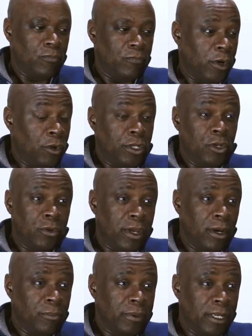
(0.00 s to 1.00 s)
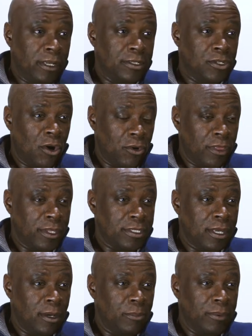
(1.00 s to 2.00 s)
Very new company. Started
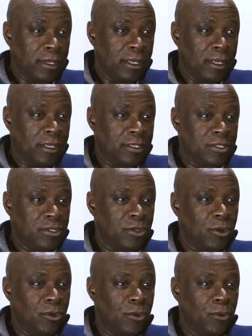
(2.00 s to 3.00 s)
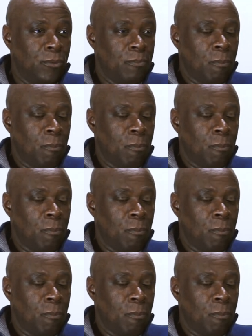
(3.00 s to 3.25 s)
this company to